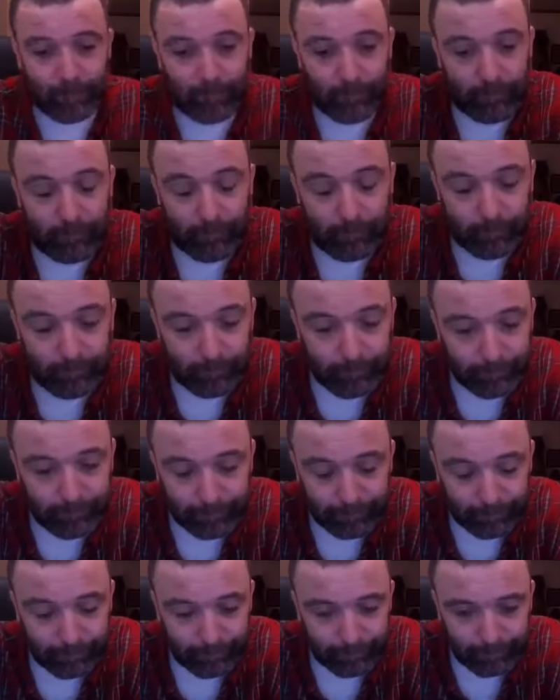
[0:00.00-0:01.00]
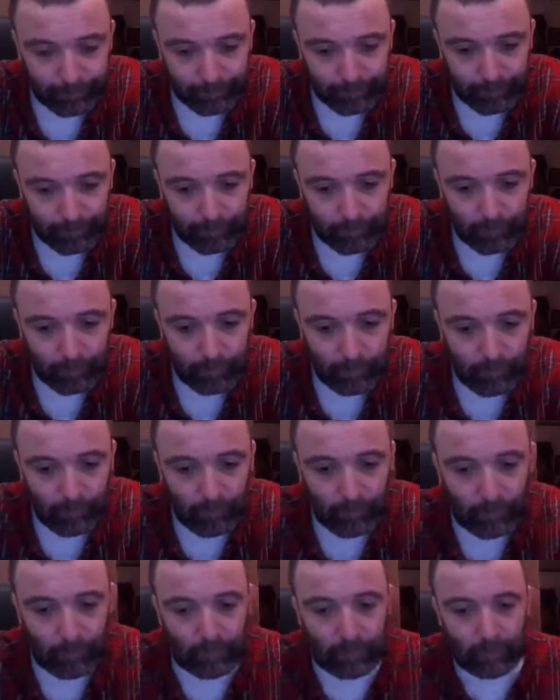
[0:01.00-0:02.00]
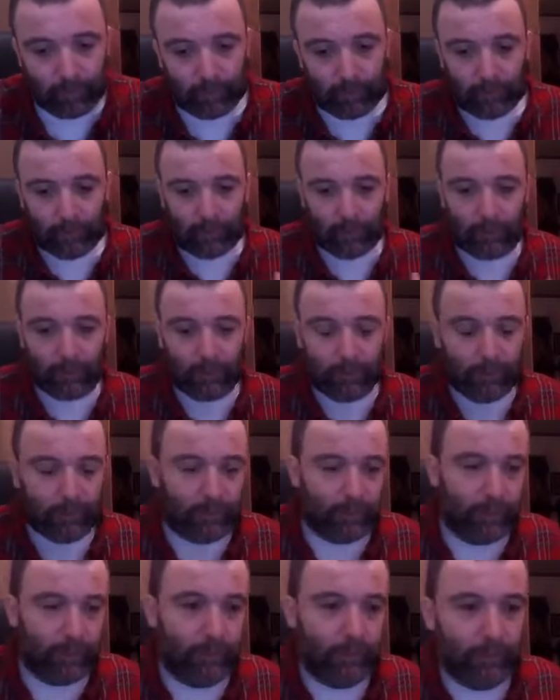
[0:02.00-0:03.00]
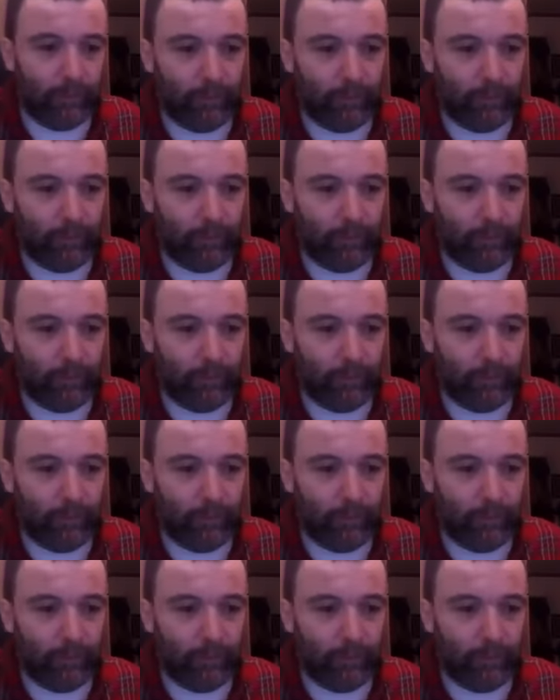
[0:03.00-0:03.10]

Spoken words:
Nothing is said.